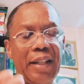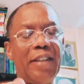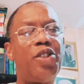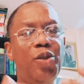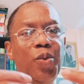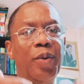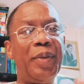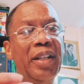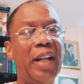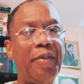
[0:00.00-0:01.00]
that you will
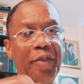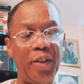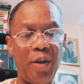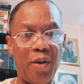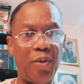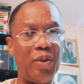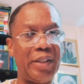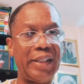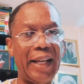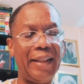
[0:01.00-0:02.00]
be left alone on
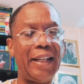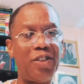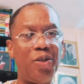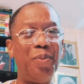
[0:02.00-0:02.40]
saying that